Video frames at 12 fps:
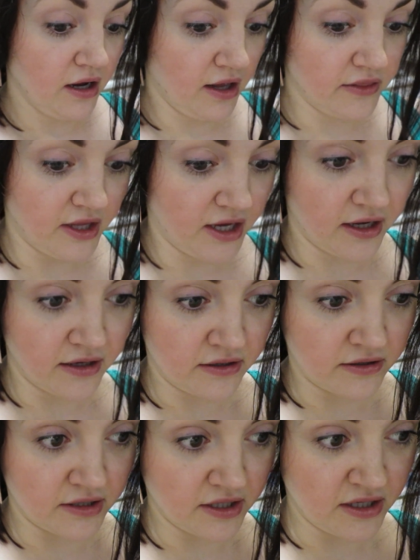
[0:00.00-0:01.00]
And
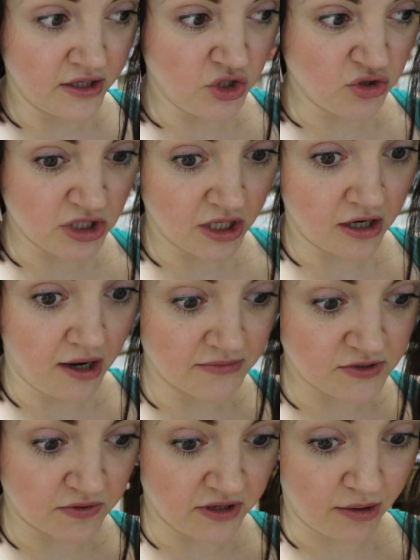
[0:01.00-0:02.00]
then it usually
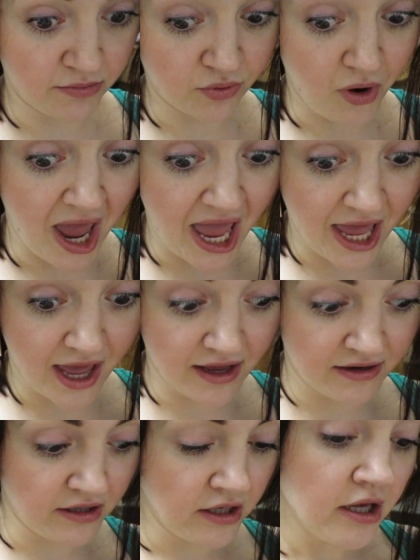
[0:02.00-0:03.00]
comes with like
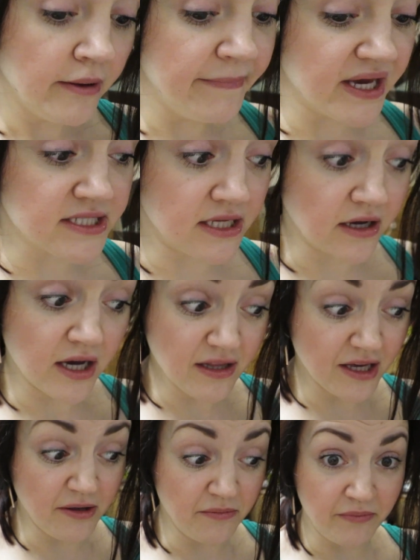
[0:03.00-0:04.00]
bread mixed in, kind
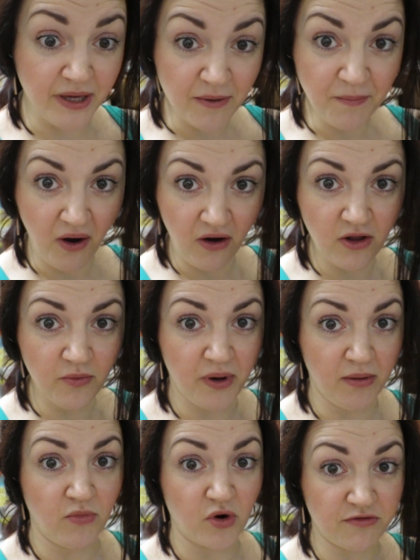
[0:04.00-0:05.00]
of like a meatball,
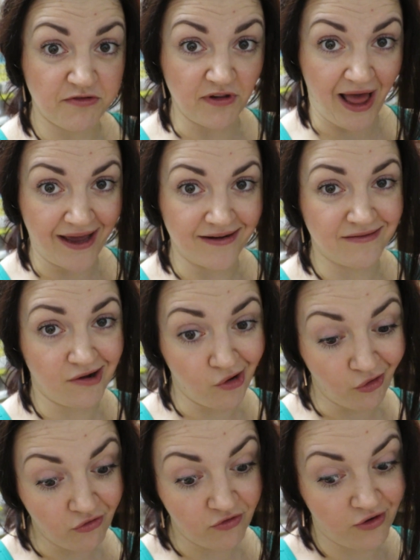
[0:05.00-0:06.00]
but more flat and
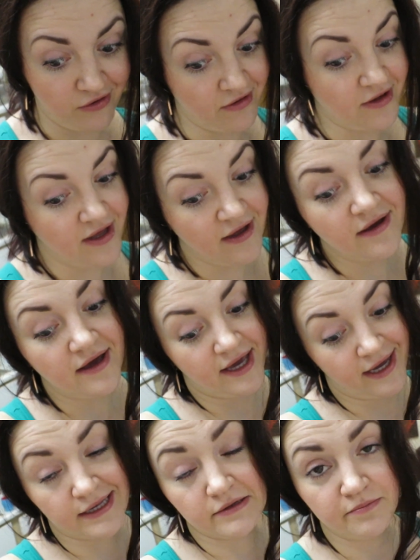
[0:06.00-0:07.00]
oval
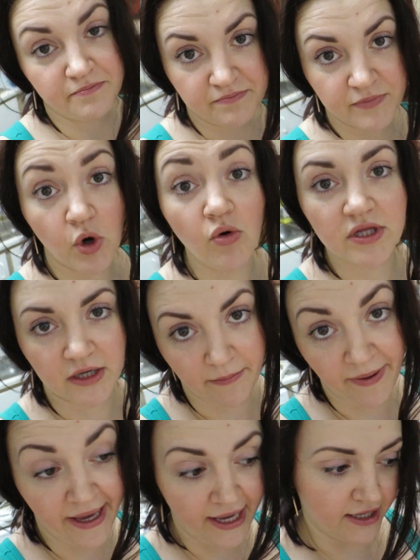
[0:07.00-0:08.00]
and cooked on a
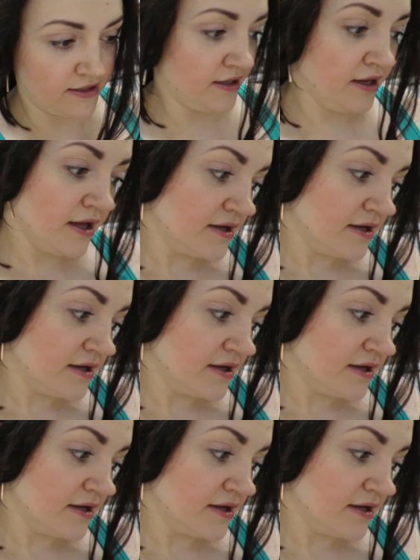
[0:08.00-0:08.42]
pan.